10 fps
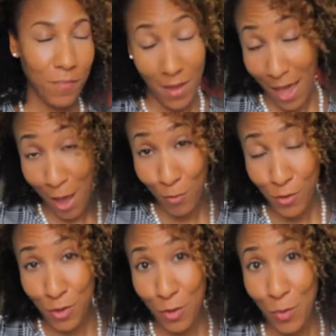how
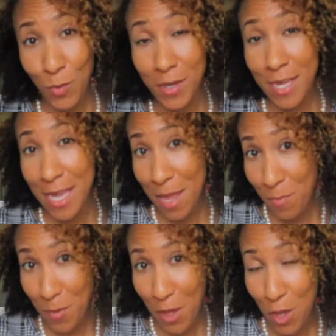to
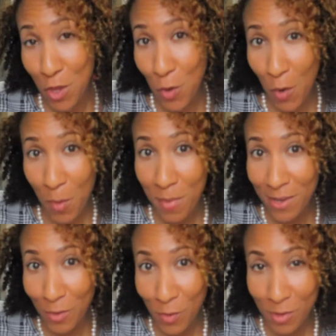keep your
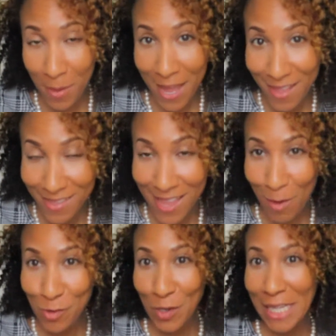mental space,
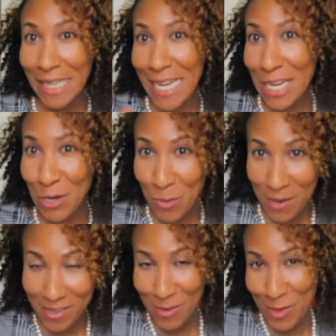how to clean your
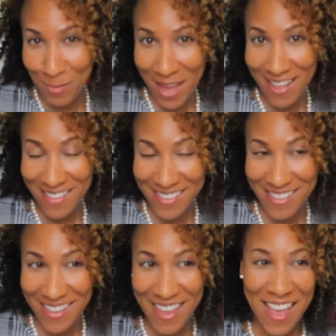mental space.
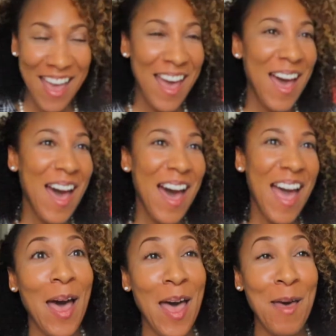
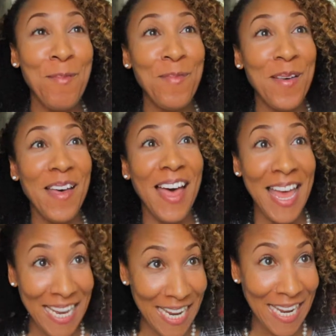
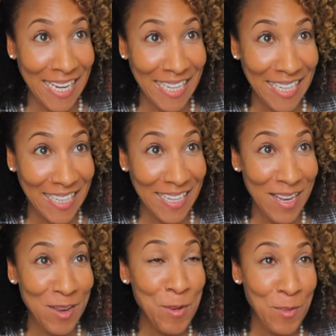Honey,
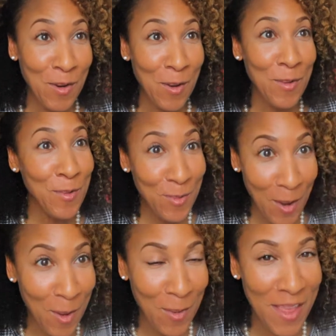numero
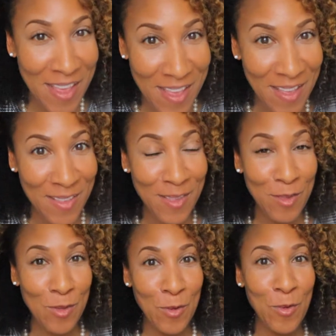uno is
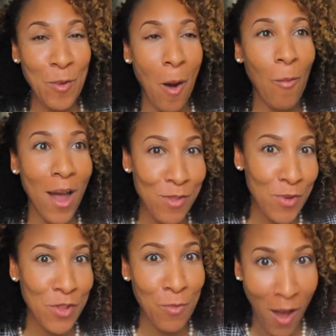to watch
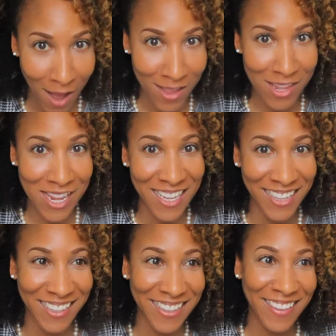what you watch.
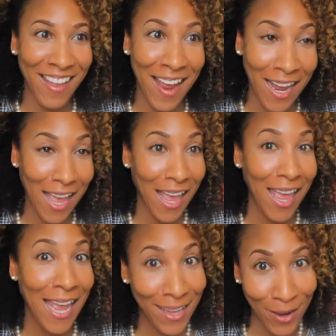Like,
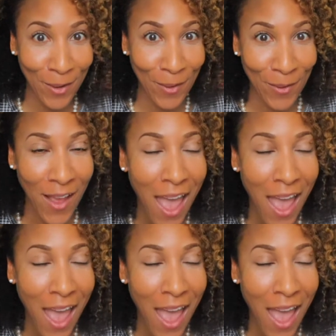hello.